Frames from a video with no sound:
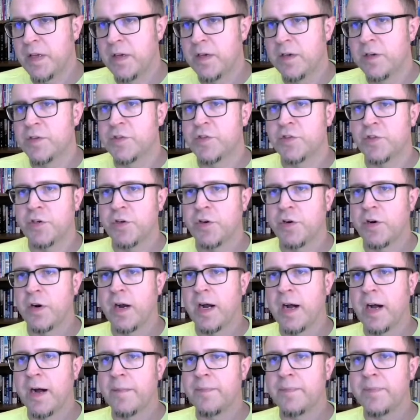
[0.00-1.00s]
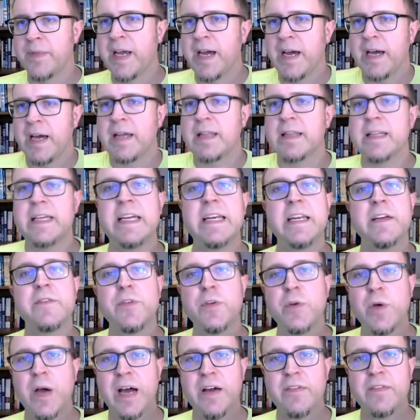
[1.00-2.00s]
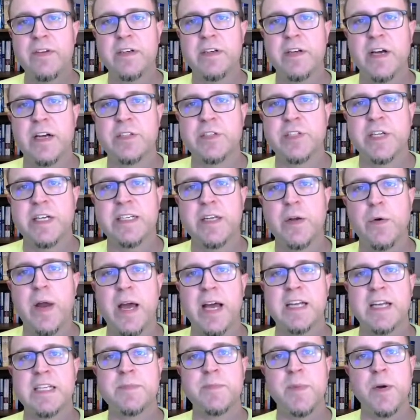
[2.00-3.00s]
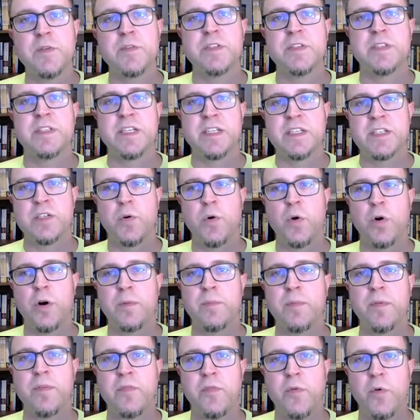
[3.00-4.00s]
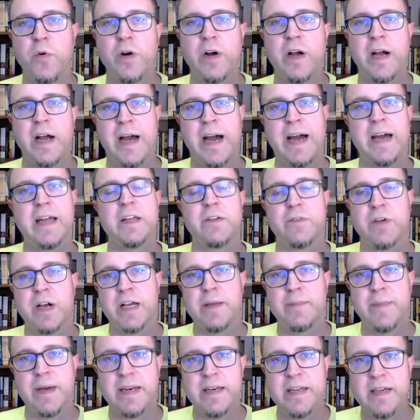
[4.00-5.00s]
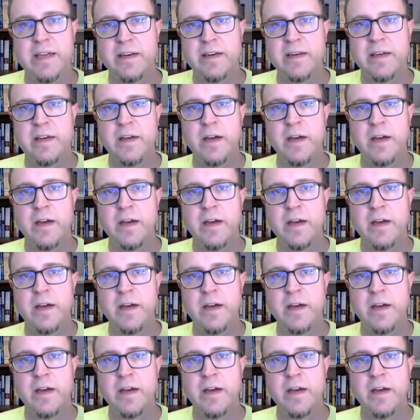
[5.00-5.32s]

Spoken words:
Sure. Yeah, Elite, if you haven't checked out Expo's Discord before, I highly recommend it.